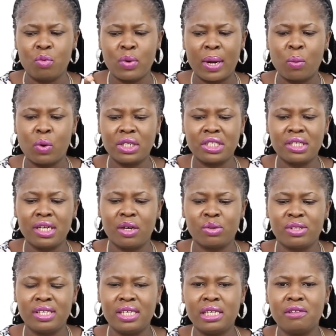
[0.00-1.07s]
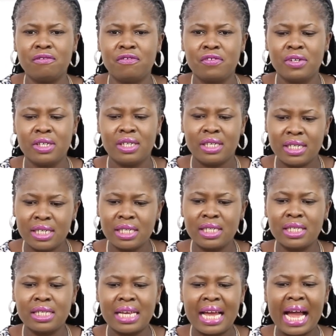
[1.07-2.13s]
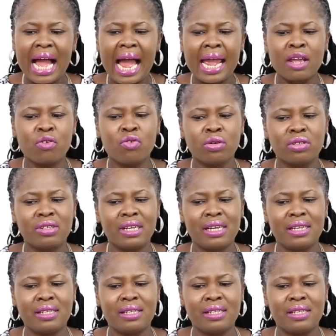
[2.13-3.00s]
We are watching out if this high growth